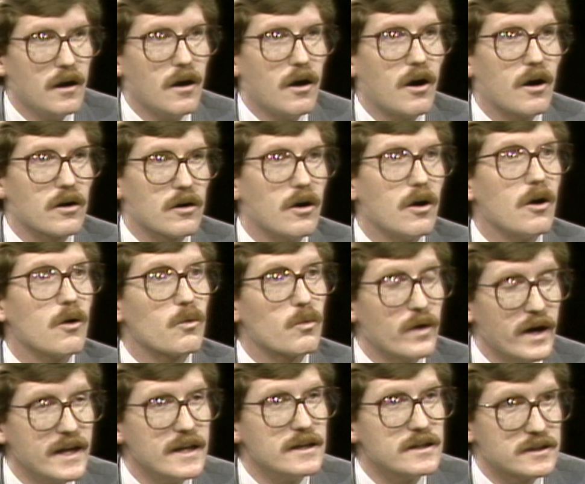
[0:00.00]
are
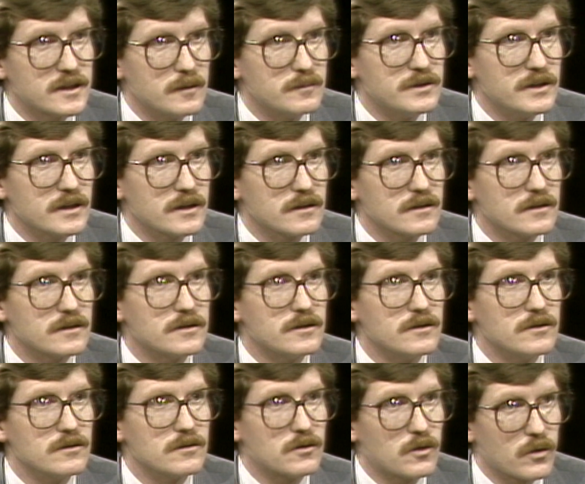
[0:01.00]
already subject
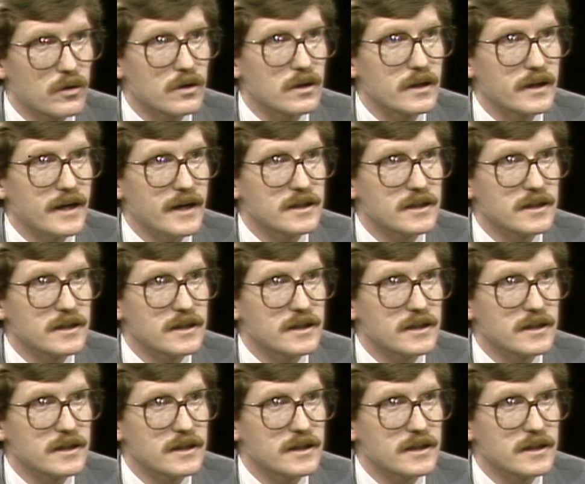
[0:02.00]
to quarterly